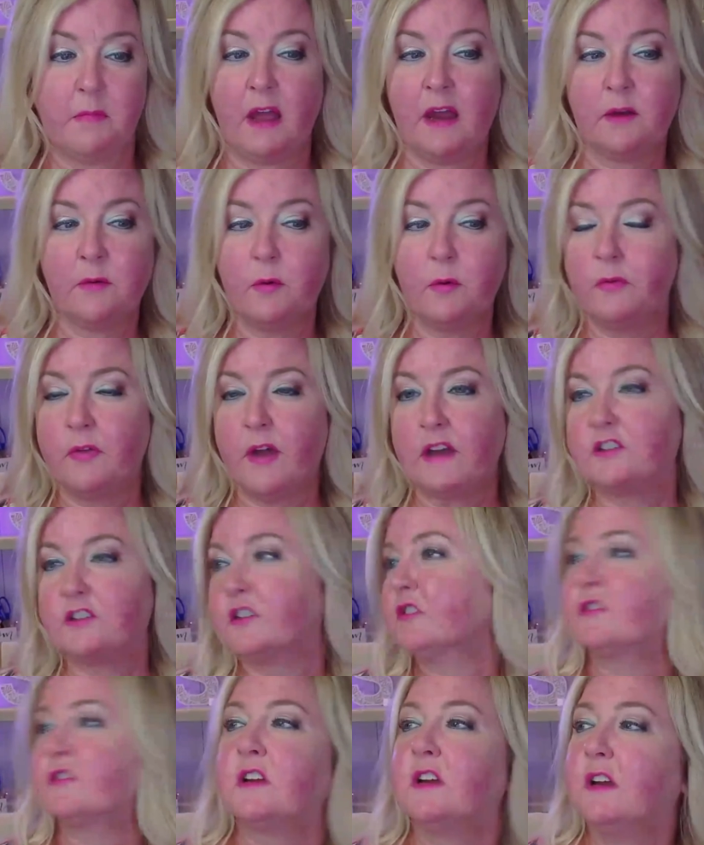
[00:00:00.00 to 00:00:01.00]
like, whew, that
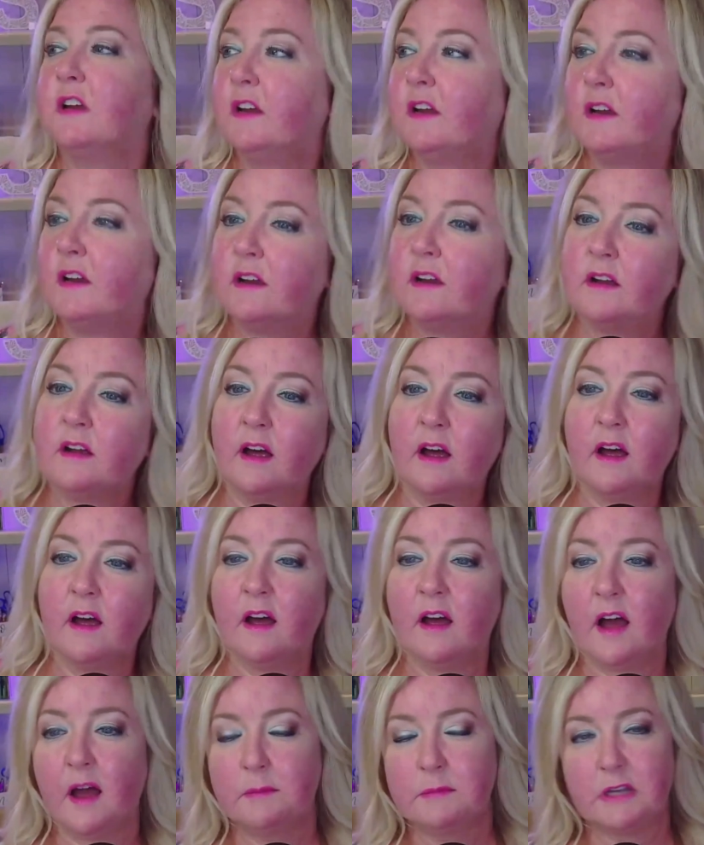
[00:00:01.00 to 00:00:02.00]
just,
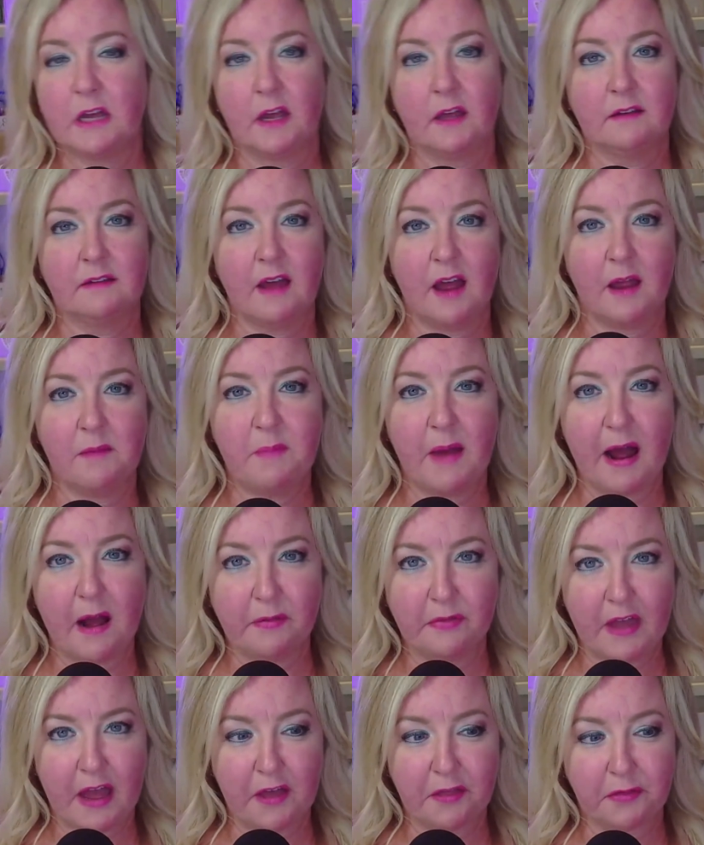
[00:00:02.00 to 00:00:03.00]
I'm done. I
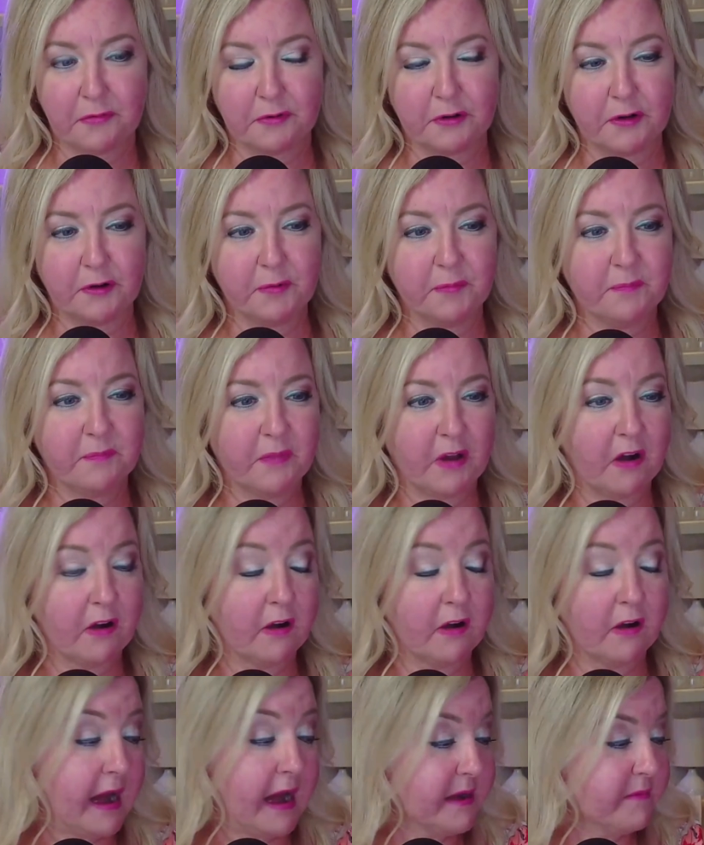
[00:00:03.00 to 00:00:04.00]
bowed that through. All
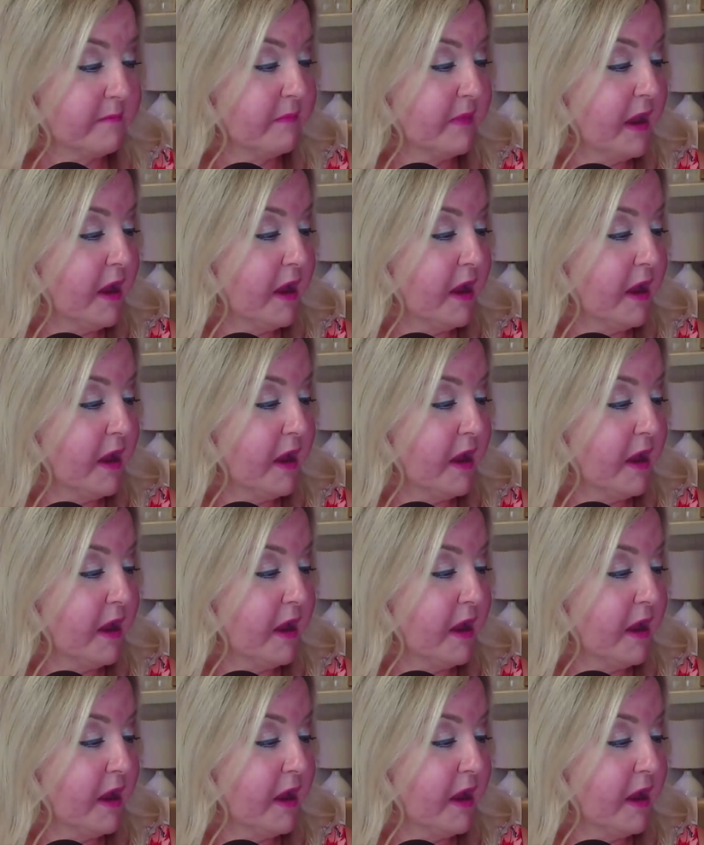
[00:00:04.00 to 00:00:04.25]
right.